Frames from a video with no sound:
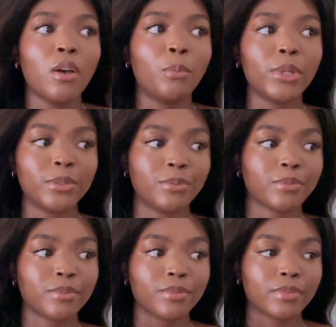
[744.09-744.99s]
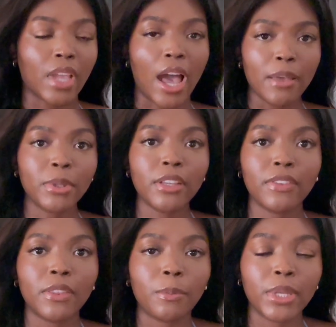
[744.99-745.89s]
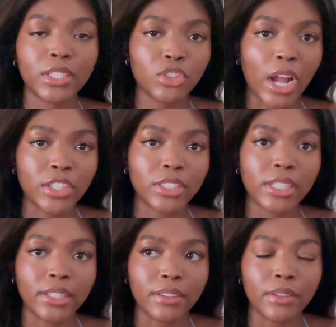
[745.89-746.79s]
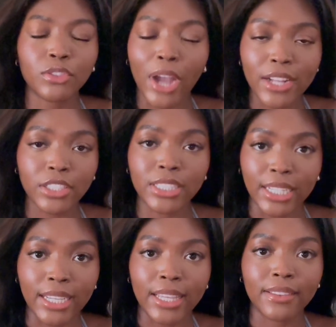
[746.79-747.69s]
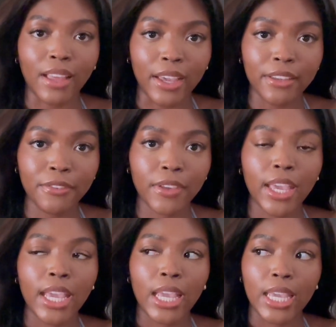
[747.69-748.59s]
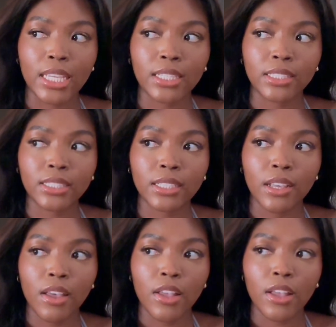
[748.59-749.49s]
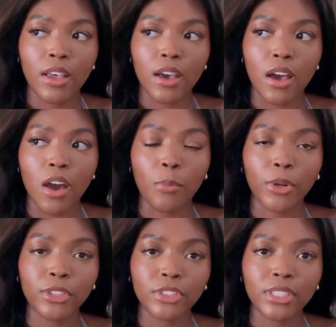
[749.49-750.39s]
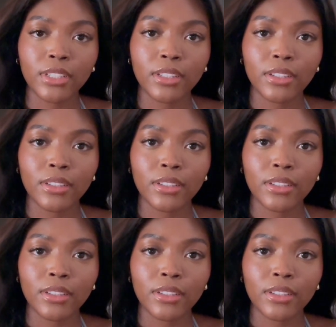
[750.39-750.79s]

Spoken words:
But I believe that the biggest tragedy in life is a person